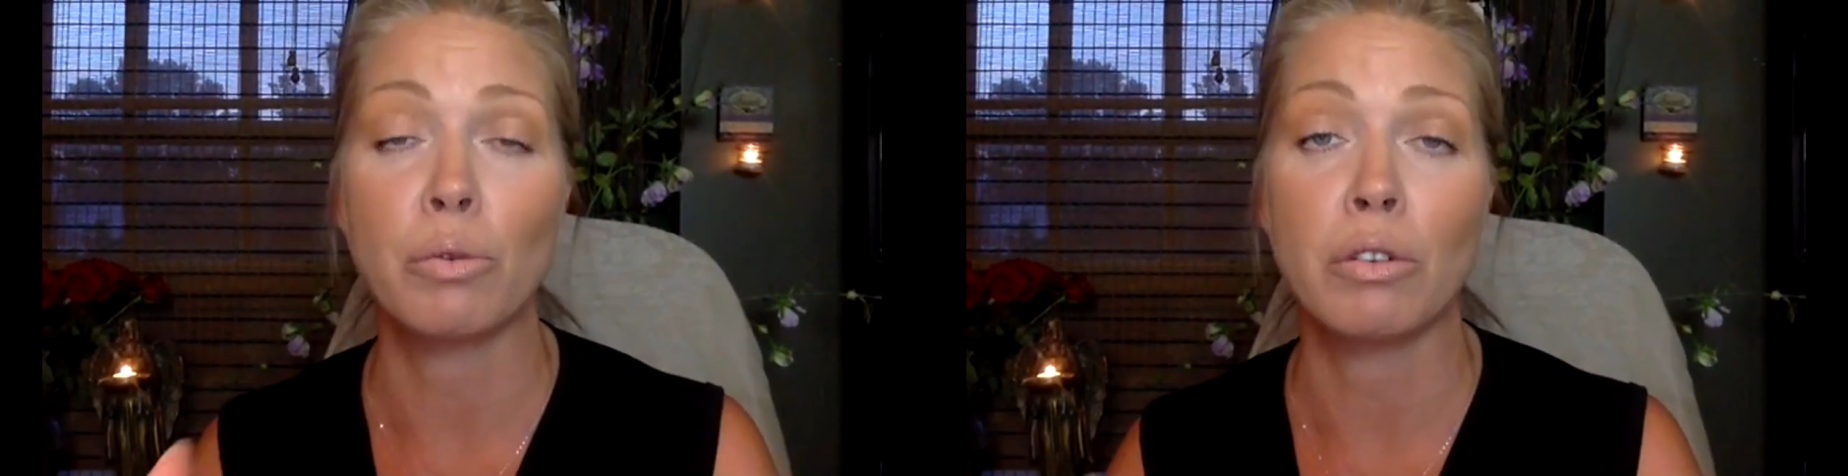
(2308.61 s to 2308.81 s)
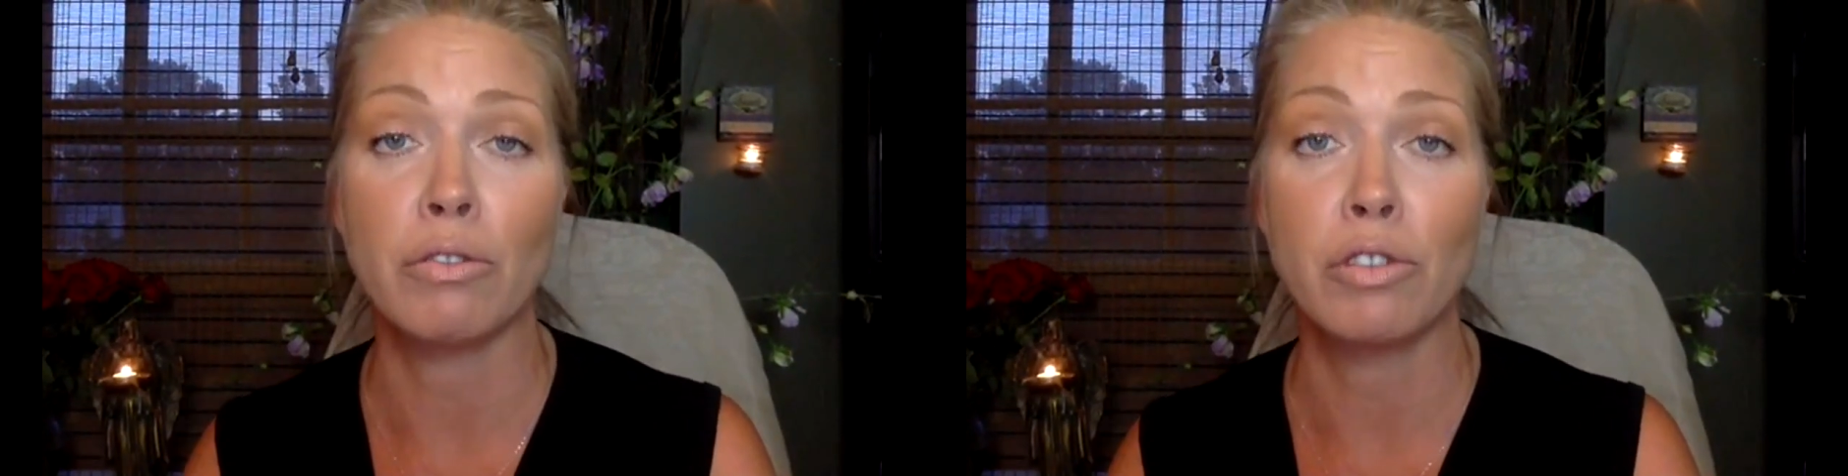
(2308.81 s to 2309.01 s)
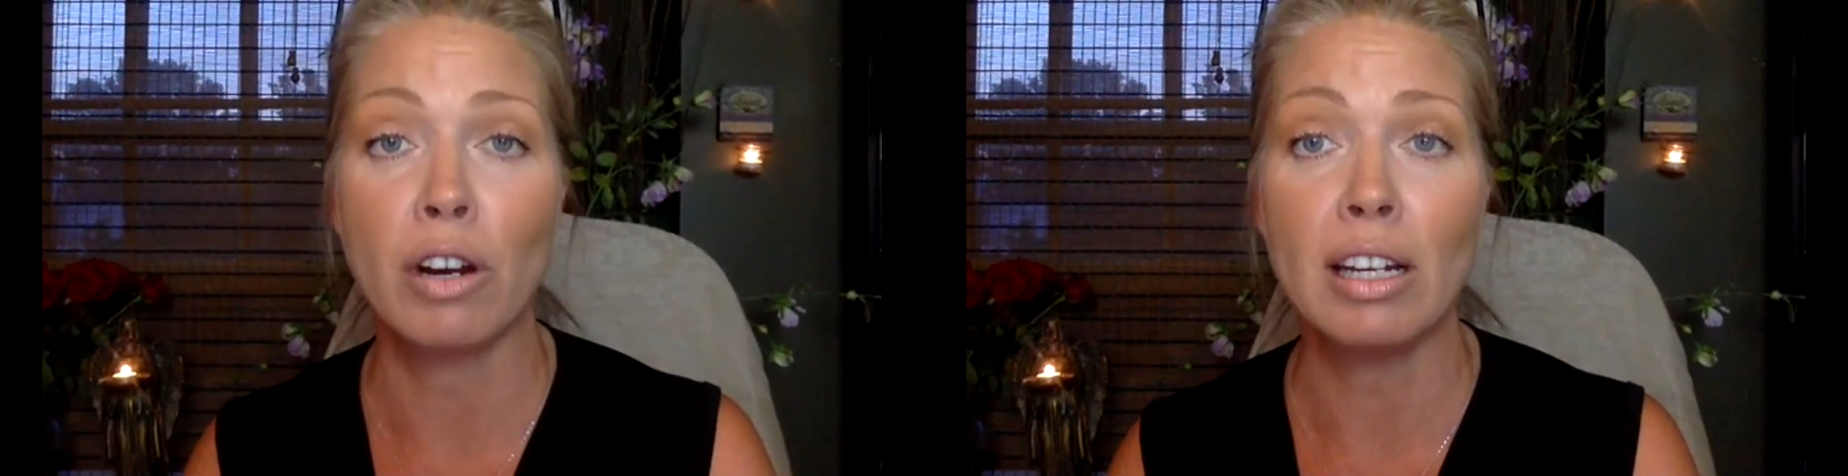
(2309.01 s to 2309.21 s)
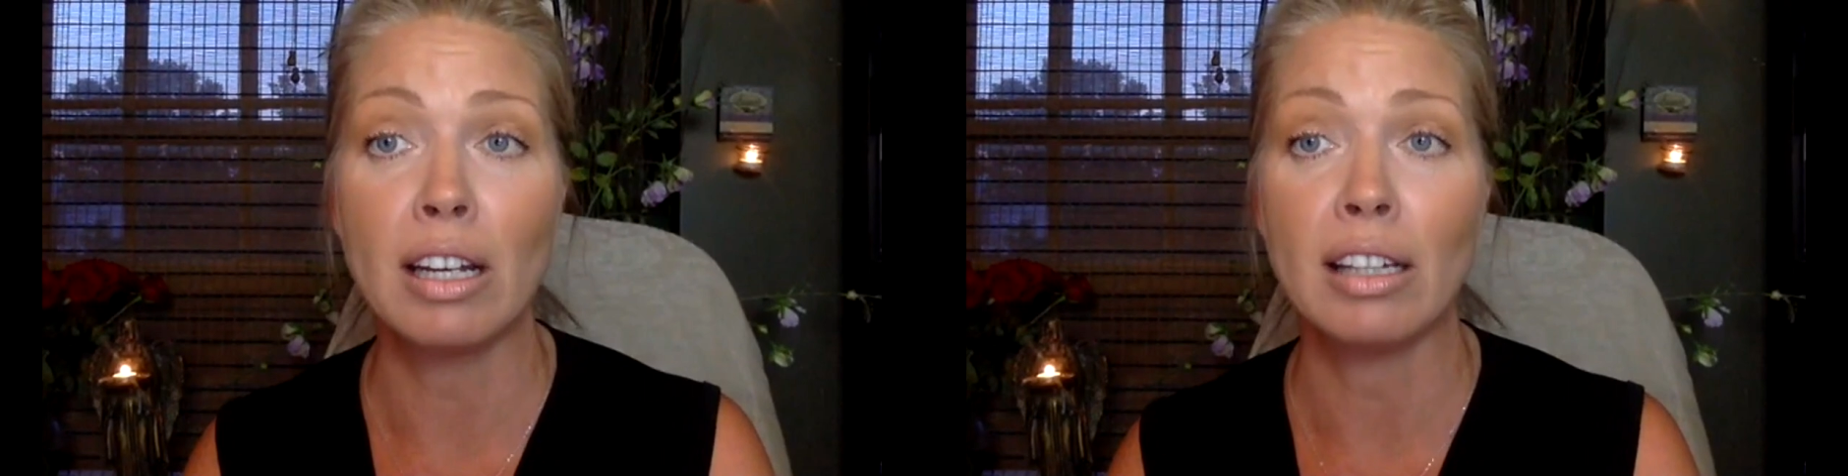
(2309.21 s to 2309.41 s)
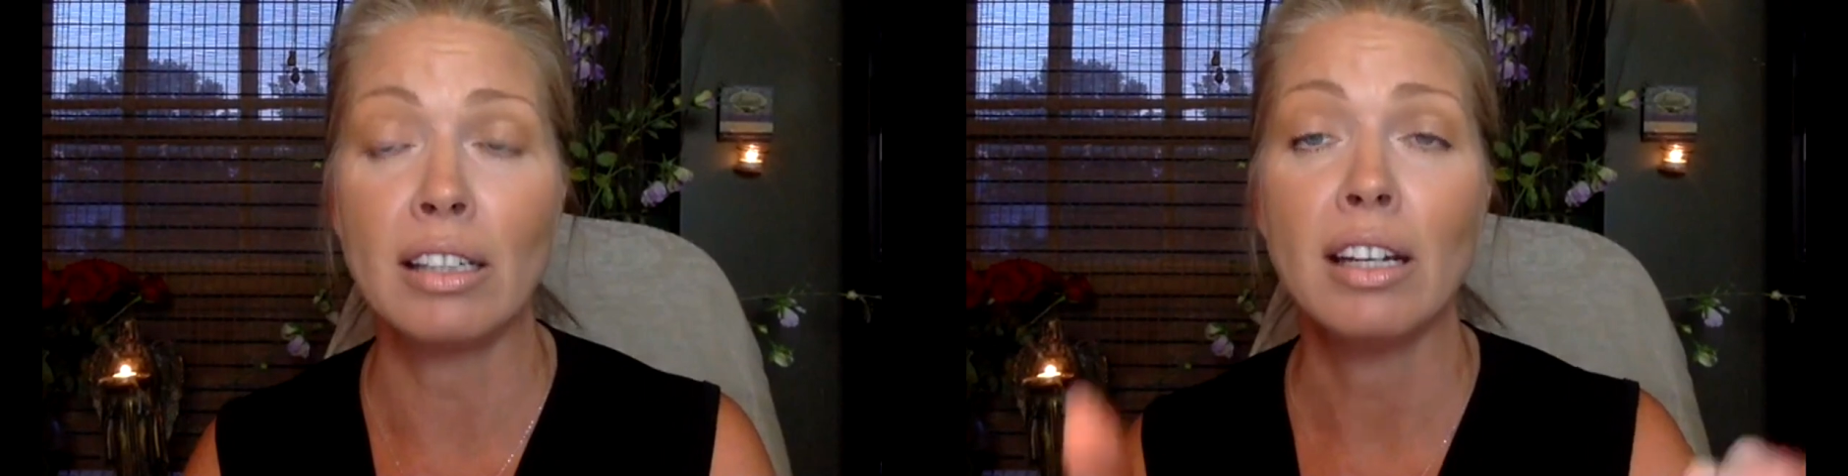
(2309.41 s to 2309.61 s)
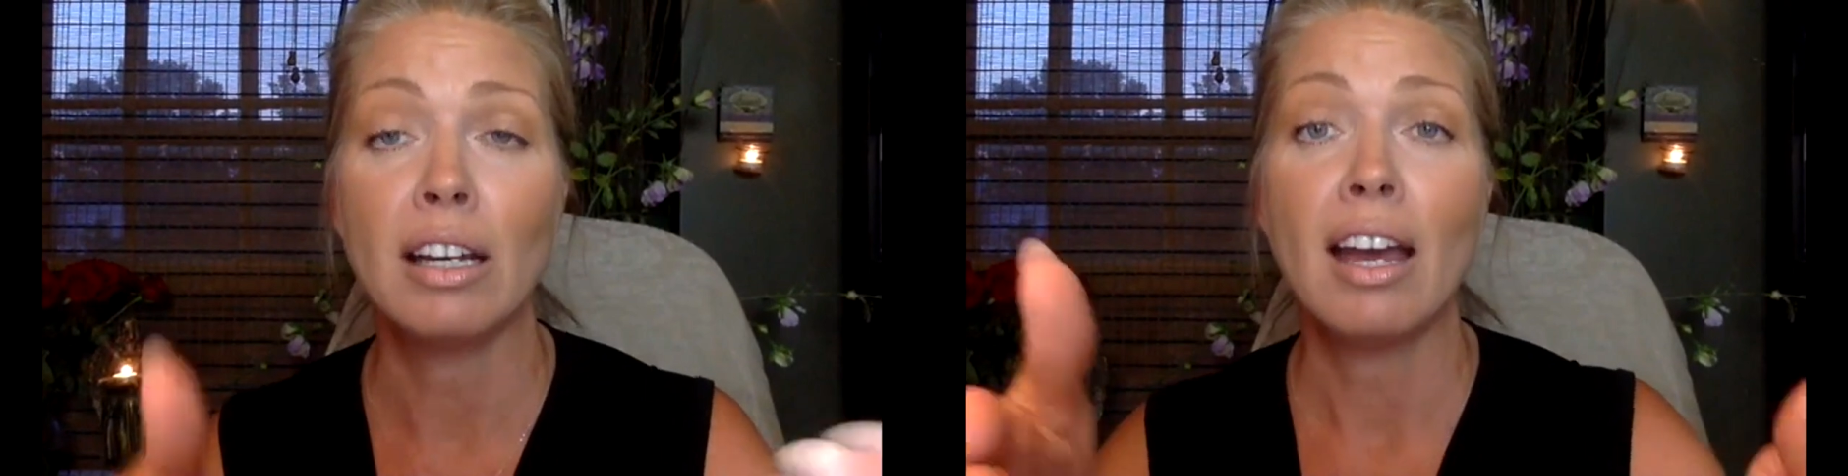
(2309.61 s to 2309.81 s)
worth of training,